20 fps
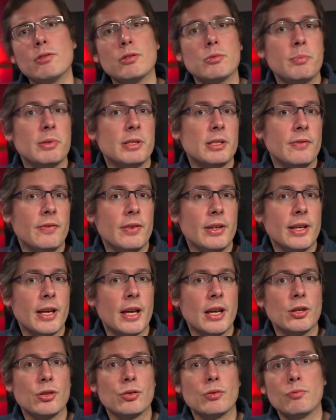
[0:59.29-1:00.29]

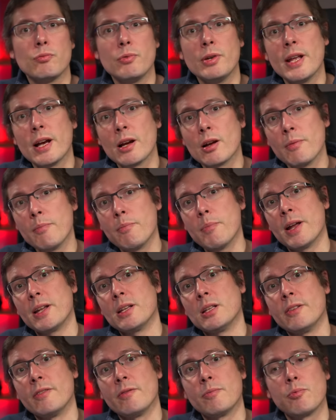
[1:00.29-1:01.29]
specification with a
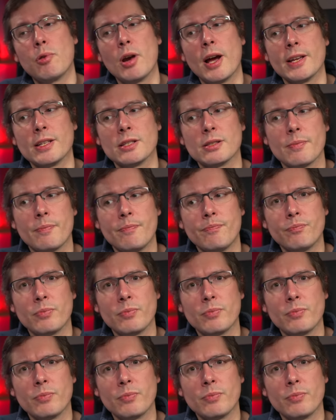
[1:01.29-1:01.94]
competitive price.